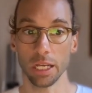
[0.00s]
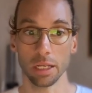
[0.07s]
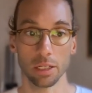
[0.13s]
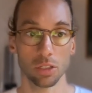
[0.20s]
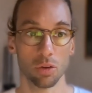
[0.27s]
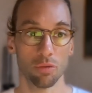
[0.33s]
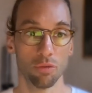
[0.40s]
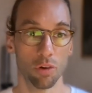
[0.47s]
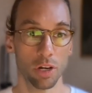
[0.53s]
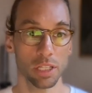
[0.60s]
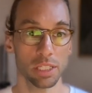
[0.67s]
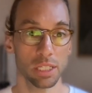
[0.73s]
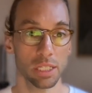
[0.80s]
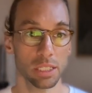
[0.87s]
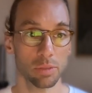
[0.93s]
So for
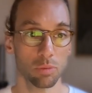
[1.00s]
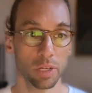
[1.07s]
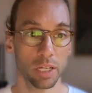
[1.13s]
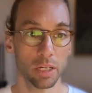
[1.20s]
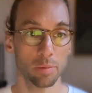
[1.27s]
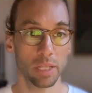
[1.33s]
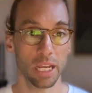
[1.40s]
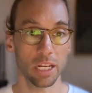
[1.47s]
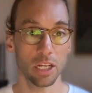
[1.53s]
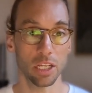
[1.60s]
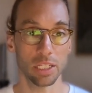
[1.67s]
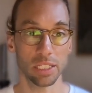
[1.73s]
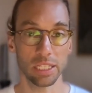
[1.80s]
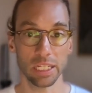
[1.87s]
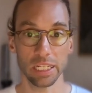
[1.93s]
instance, we can obtain the
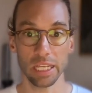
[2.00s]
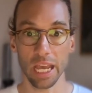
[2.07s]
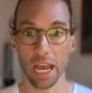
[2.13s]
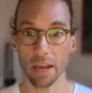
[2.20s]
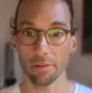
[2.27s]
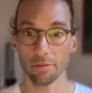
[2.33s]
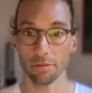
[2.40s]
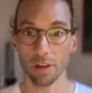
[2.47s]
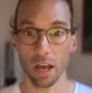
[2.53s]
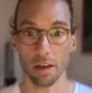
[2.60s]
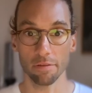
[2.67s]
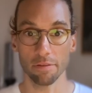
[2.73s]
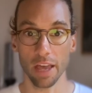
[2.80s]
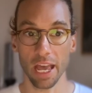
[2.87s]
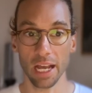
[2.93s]
CDF of
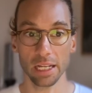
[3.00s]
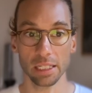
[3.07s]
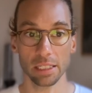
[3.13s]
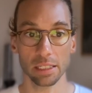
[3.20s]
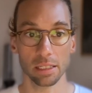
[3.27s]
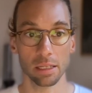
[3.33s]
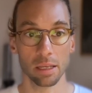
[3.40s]
x